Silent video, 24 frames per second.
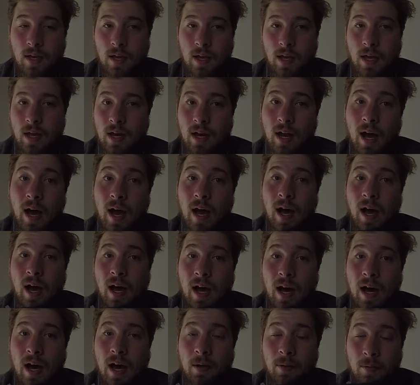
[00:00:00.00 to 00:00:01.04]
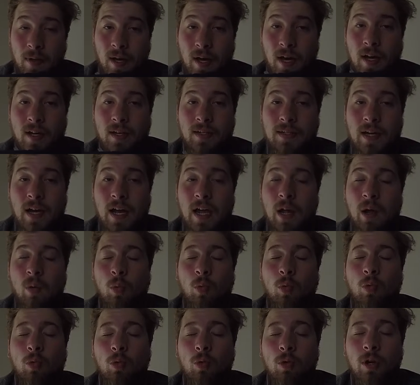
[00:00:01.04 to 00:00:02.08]
And I'll be honest, I
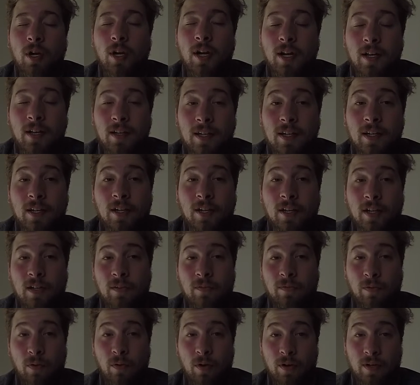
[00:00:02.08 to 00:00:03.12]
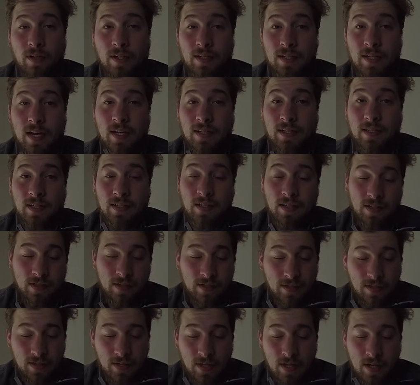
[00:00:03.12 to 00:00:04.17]
am really looking forward to testing
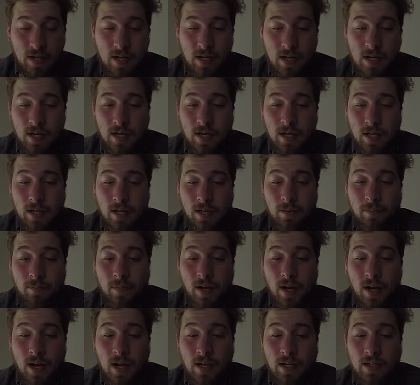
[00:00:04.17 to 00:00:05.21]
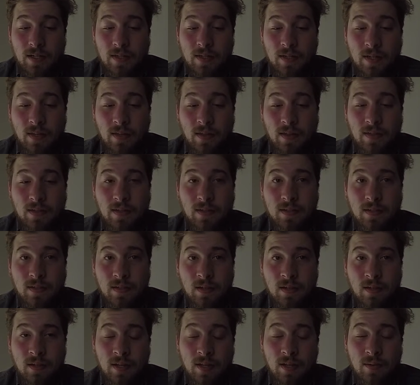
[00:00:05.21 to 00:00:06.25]
this. I just think this is
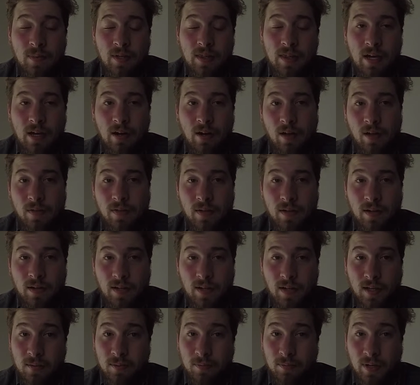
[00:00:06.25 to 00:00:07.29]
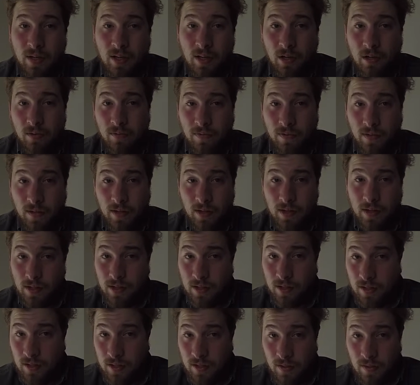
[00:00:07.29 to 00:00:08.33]
going to give me that authentic pillow
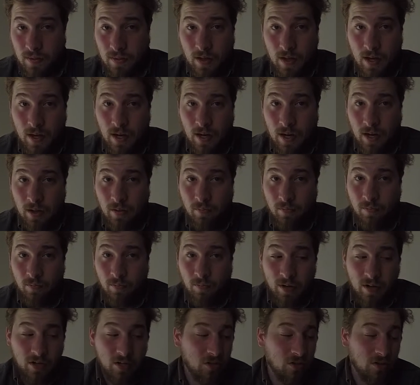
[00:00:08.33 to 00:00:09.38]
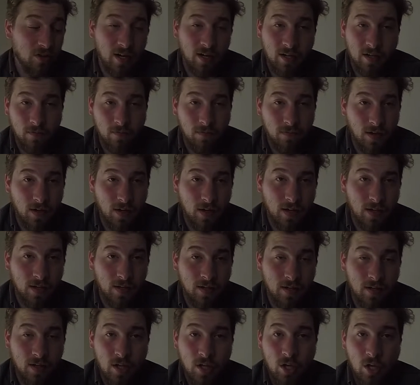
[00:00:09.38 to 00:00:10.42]
feeling that I've been trying to find
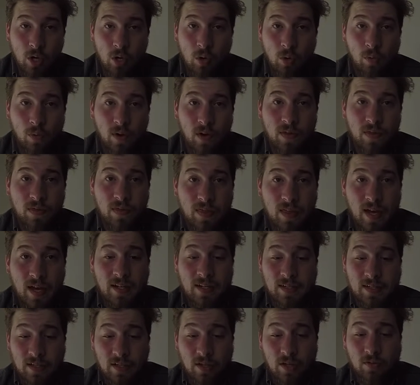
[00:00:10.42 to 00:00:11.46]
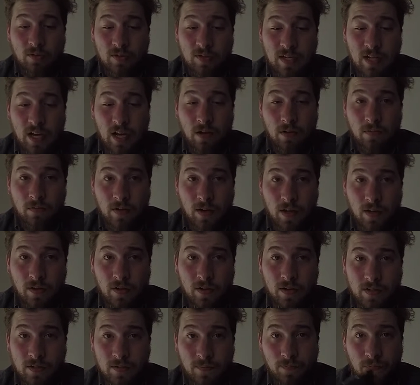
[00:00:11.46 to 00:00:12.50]
with that those down
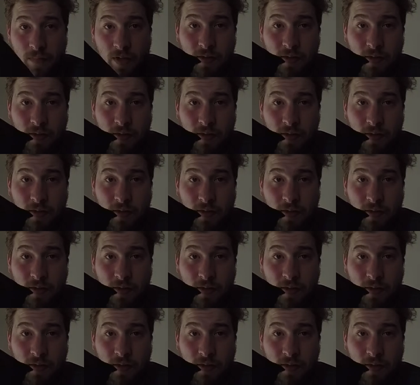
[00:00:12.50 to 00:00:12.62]
feathers.